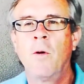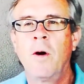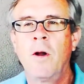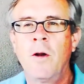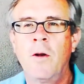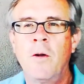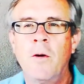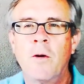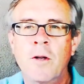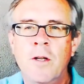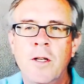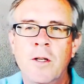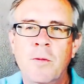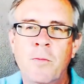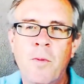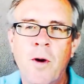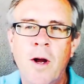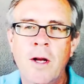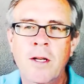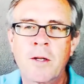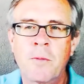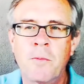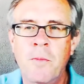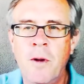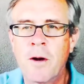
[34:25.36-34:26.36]
One door says
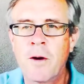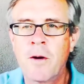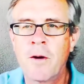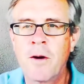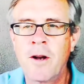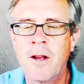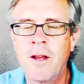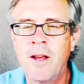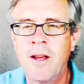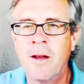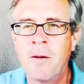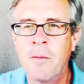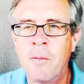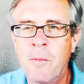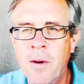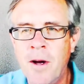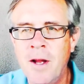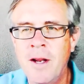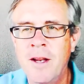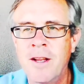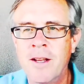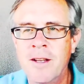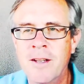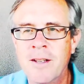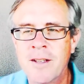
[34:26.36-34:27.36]
prosperity,
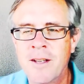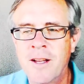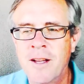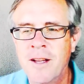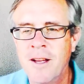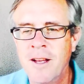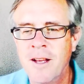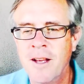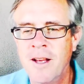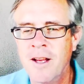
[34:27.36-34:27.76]
abundance.